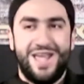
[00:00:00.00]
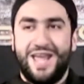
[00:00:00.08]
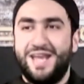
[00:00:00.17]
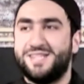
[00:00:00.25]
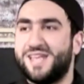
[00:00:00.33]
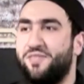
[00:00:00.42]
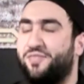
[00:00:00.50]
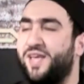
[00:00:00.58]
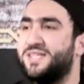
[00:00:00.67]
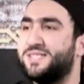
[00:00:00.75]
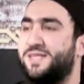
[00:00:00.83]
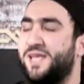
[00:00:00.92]
He said,
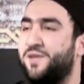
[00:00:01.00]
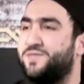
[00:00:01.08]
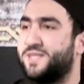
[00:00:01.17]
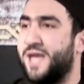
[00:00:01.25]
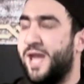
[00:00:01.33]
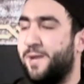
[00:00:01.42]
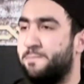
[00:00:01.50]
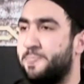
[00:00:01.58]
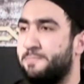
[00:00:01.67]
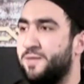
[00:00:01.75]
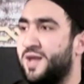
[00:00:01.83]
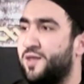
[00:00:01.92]
these thieves
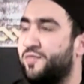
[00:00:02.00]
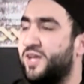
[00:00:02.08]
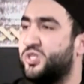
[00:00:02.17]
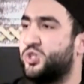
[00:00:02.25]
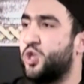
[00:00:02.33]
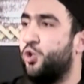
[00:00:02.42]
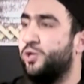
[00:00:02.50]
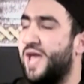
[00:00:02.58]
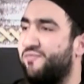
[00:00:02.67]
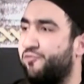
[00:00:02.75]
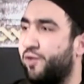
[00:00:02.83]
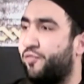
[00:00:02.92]
came, they stole
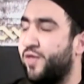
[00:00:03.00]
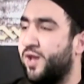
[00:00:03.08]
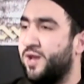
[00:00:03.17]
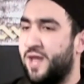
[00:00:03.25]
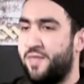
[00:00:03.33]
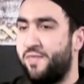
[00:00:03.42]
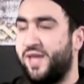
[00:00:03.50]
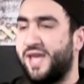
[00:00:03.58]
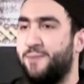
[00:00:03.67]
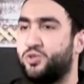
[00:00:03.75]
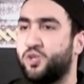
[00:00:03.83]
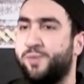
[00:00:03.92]
everything, and then they
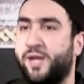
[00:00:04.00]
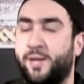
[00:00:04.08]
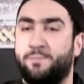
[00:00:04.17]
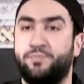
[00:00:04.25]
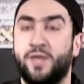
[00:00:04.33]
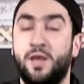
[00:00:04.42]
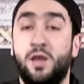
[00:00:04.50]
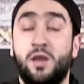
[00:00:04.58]
came to me.